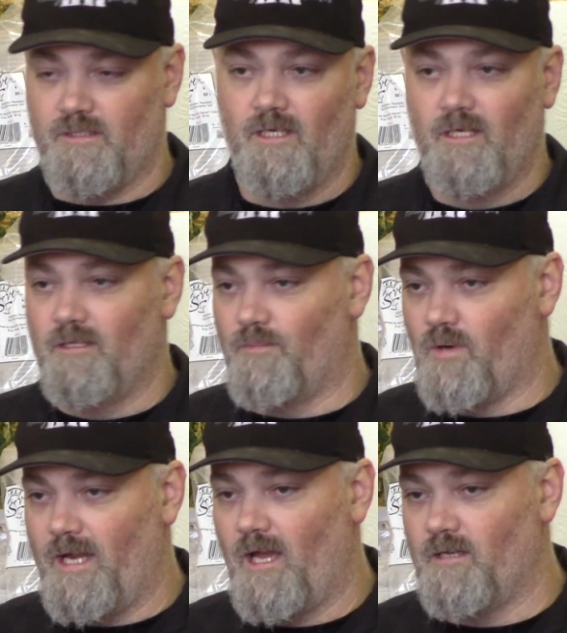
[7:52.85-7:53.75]
The
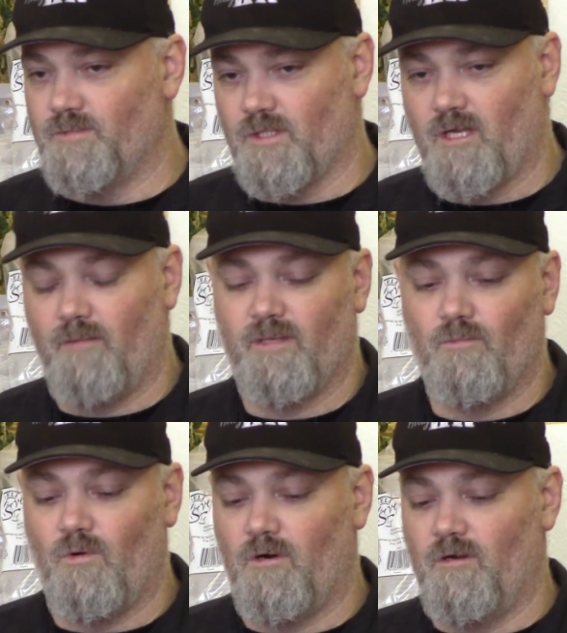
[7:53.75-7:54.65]
prey items are coming
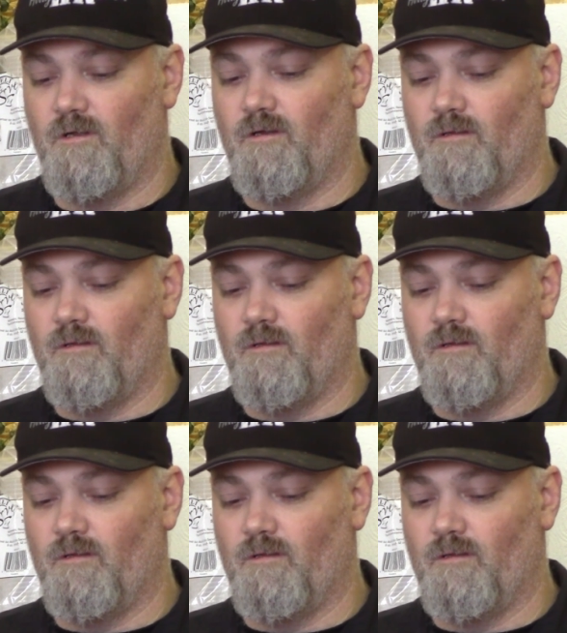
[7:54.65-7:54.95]
more